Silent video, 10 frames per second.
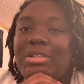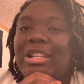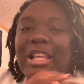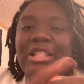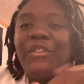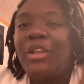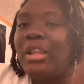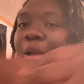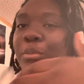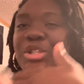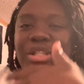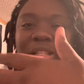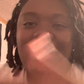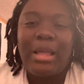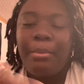And I just felt like when she
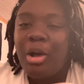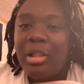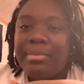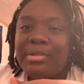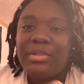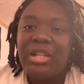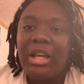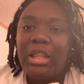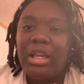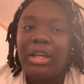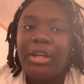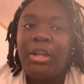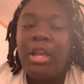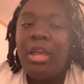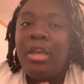said that polyps was not there,
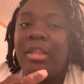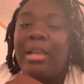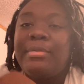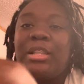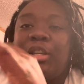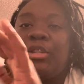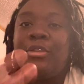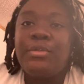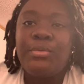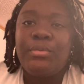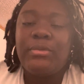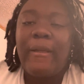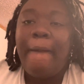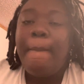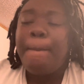that was a good news.
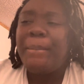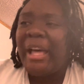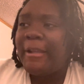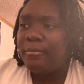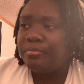But